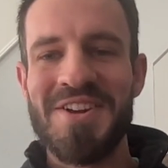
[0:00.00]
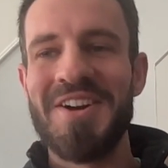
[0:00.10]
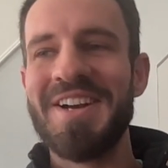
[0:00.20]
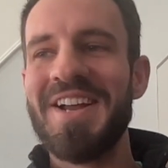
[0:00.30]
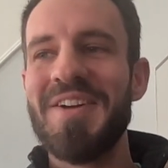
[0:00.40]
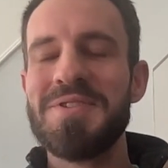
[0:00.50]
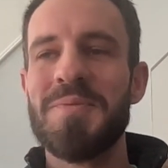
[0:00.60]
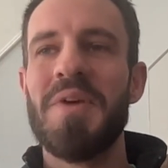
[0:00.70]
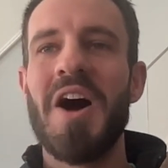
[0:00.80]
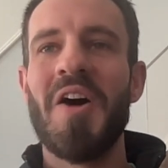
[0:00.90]
Sorry, it was
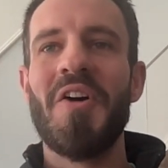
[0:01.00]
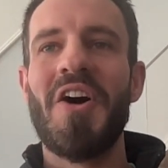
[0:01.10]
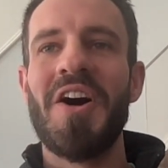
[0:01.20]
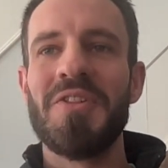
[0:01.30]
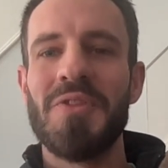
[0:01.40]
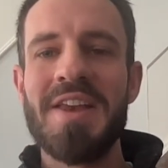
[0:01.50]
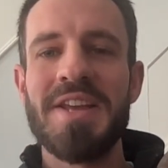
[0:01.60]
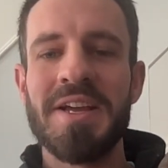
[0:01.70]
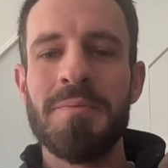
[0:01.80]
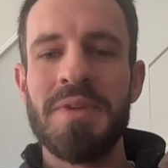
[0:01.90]
about
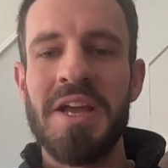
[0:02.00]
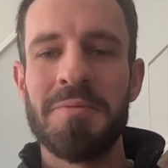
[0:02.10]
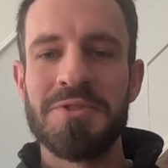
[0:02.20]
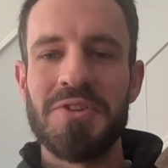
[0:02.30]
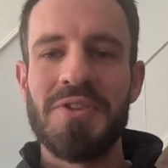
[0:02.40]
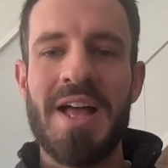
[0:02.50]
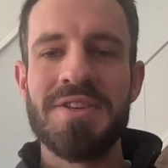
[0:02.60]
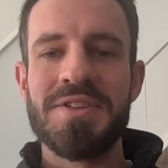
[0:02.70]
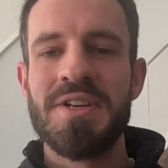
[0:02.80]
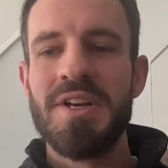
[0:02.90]
lending and being able to
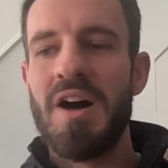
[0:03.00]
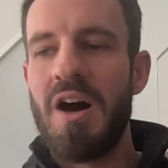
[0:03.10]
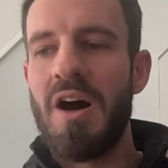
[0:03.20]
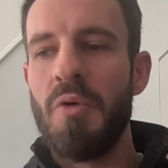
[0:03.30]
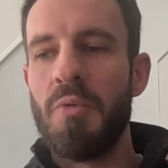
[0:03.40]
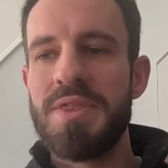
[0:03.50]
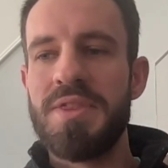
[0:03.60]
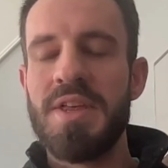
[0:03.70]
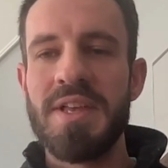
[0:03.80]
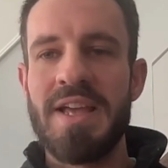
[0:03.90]
lend
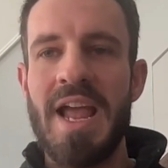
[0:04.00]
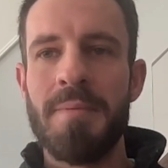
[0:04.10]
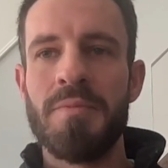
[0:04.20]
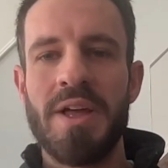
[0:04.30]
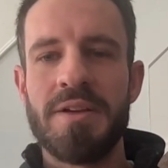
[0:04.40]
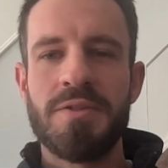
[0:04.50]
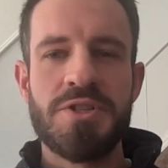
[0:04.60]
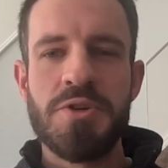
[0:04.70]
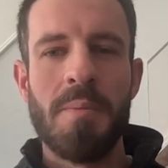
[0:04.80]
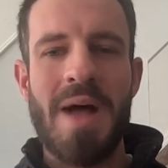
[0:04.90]
within the game. Like, could
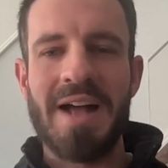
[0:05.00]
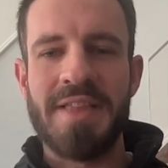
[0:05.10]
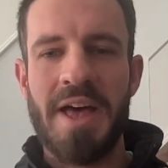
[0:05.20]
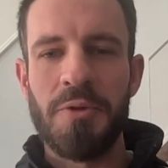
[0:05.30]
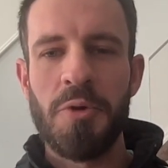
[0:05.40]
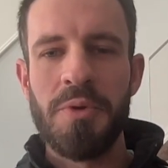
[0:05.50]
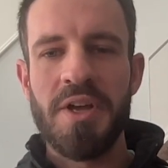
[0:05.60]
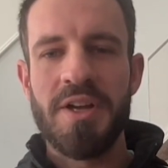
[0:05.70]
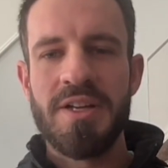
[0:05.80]
you unpack that a little bit?